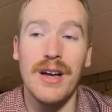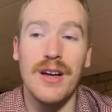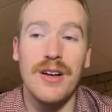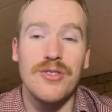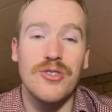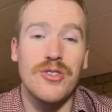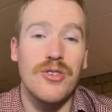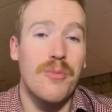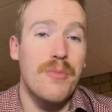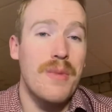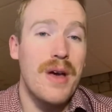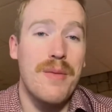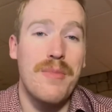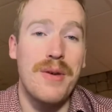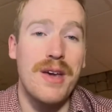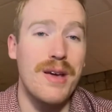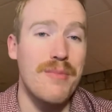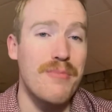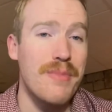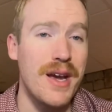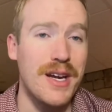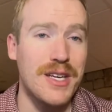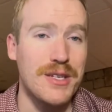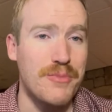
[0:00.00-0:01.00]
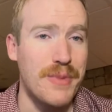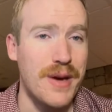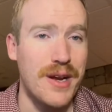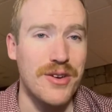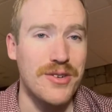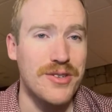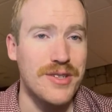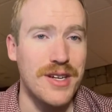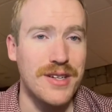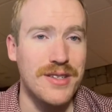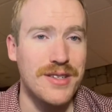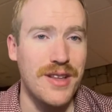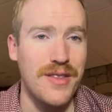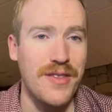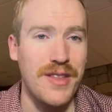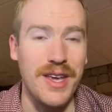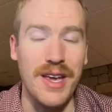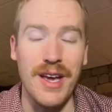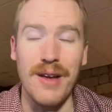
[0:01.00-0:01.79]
so maybe it makes better sense than the ad.